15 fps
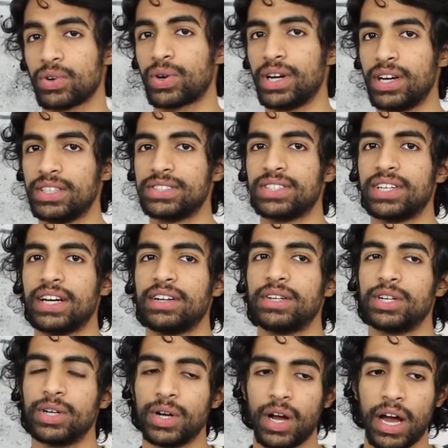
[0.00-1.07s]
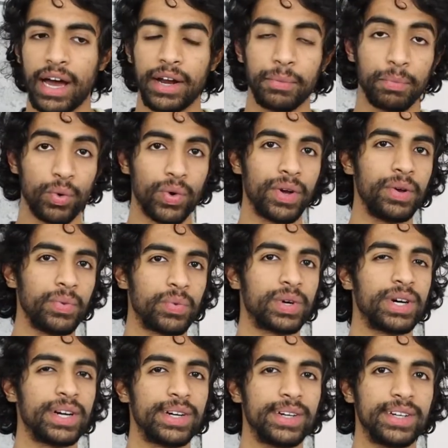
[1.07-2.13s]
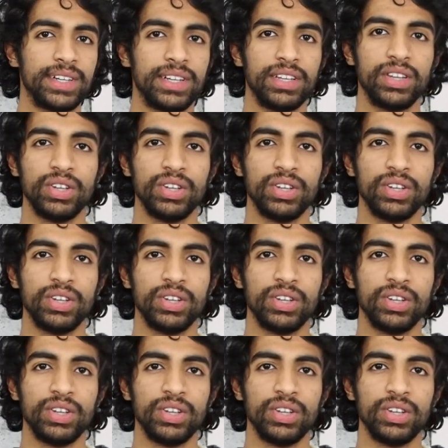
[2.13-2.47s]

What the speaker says: the crayons are at a point where